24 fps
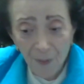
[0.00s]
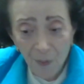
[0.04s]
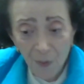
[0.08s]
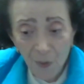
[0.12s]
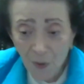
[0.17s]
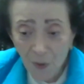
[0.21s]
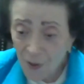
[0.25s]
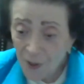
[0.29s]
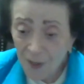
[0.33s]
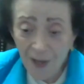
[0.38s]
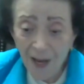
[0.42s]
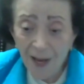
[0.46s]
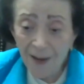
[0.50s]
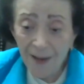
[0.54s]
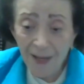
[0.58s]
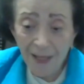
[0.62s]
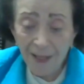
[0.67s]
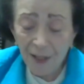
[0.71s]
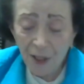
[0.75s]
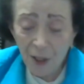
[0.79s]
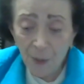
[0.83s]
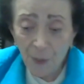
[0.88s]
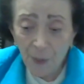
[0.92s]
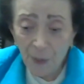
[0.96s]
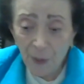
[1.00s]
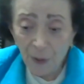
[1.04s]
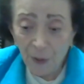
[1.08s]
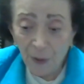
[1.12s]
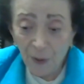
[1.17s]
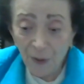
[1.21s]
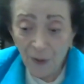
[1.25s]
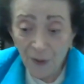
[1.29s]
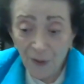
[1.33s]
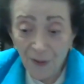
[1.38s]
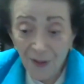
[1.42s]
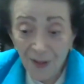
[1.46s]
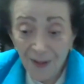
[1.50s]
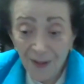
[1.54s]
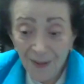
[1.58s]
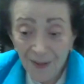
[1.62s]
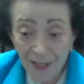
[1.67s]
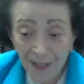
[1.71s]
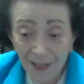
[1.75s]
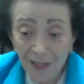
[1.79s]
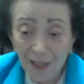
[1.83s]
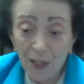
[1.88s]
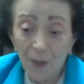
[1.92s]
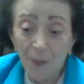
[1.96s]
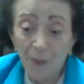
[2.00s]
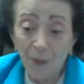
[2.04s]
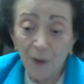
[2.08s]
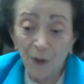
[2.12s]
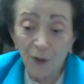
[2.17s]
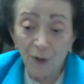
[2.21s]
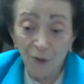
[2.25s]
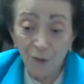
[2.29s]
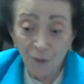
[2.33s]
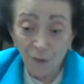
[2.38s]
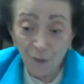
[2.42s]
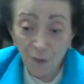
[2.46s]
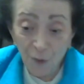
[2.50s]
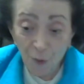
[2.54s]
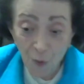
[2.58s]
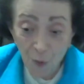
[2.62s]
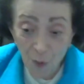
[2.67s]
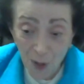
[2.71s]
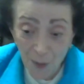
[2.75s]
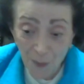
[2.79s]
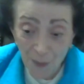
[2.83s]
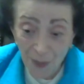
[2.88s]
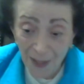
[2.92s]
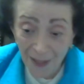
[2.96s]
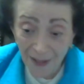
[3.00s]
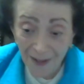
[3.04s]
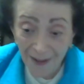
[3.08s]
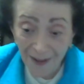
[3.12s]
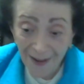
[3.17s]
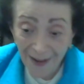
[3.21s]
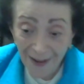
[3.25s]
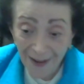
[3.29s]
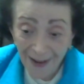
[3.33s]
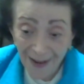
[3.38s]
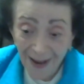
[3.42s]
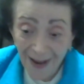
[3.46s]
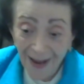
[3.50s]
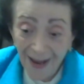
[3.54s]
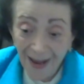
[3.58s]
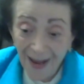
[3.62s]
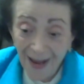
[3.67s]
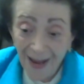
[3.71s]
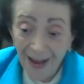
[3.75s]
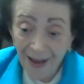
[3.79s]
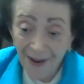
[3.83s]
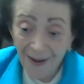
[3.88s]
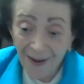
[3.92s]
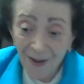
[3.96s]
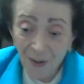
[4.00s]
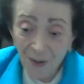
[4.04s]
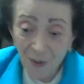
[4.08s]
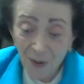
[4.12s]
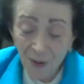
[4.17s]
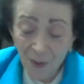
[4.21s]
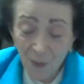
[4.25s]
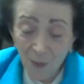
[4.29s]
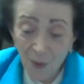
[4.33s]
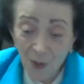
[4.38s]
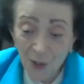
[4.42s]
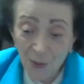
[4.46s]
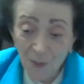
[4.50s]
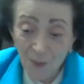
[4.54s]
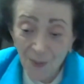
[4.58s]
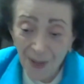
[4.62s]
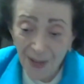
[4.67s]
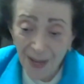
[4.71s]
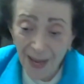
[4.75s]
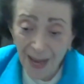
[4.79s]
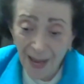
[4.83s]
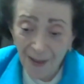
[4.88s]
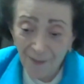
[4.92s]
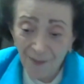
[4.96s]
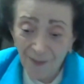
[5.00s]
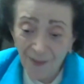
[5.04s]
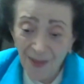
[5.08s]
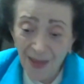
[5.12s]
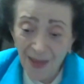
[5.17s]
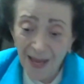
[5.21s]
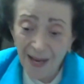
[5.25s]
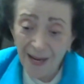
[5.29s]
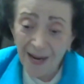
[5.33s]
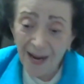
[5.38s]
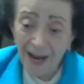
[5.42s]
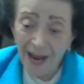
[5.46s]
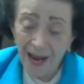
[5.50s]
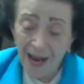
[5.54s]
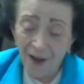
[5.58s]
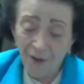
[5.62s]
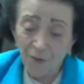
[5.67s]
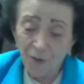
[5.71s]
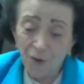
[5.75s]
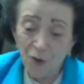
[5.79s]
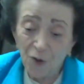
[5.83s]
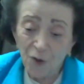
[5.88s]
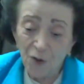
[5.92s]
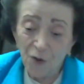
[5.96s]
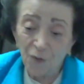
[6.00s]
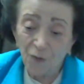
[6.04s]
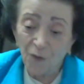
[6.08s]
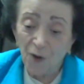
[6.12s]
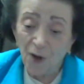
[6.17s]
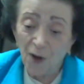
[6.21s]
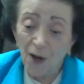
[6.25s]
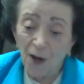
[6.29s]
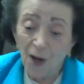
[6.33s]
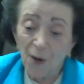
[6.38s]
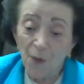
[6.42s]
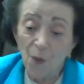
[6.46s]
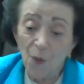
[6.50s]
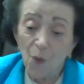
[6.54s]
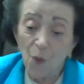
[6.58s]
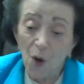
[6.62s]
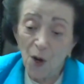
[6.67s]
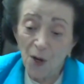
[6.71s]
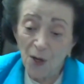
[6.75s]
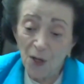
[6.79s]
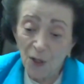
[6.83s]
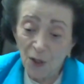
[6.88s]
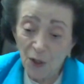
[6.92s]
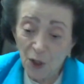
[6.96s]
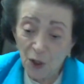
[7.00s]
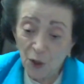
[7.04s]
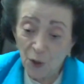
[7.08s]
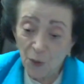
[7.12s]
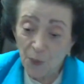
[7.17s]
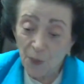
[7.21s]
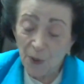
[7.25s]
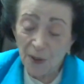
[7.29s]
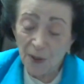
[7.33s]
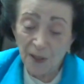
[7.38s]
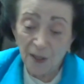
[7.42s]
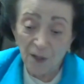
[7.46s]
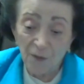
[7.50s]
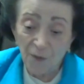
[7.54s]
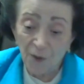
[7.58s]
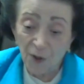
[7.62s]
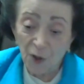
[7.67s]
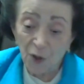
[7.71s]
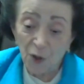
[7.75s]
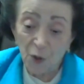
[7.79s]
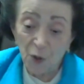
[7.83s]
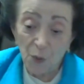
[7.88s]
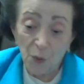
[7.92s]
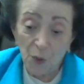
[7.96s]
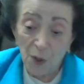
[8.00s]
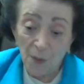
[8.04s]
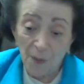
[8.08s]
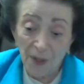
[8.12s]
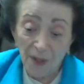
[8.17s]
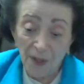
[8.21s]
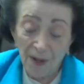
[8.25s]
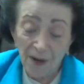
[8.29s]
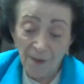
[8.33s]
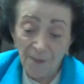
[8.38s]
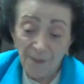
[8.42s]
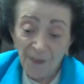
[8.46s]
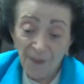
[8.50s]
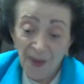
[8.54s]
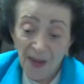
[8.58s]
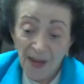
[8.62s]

Well, they're not atypical. They're typical for women. And we then have to define what is specific to women.